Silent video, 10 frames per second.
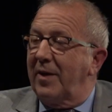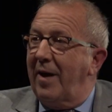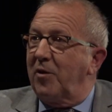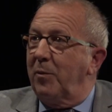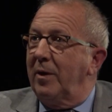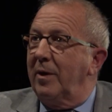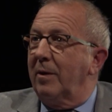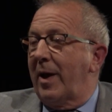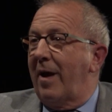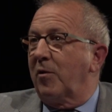have to
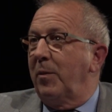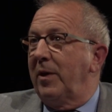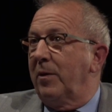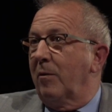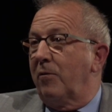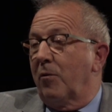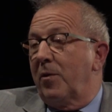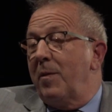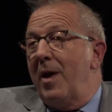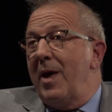be there for
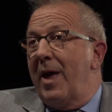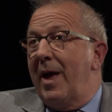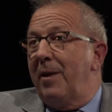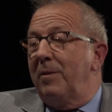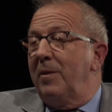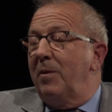them, and